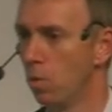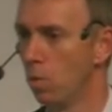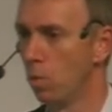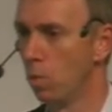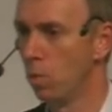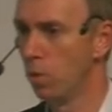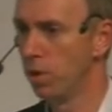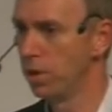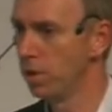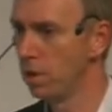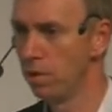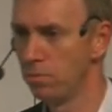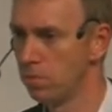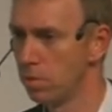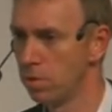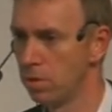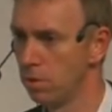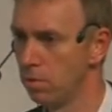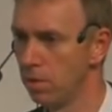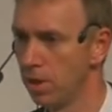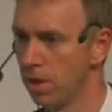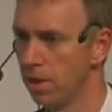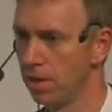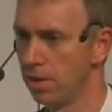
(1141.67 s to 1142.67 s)
We don't
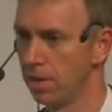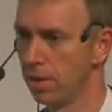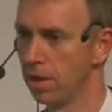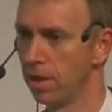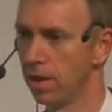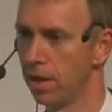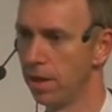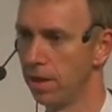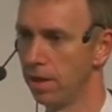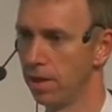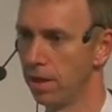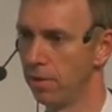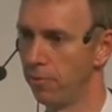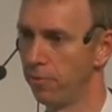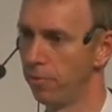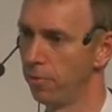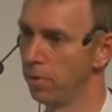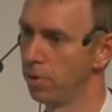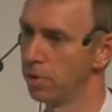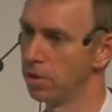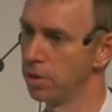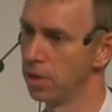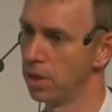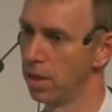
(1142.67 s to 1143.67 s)
do anything like that for
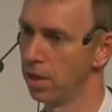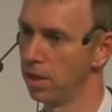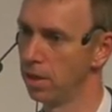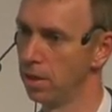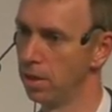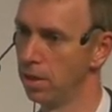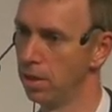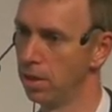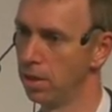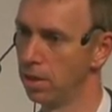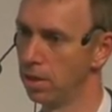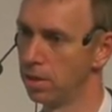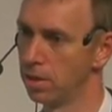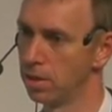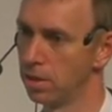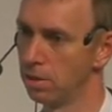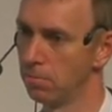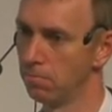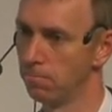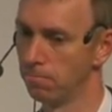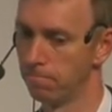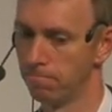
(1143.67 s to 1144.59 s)
our second years.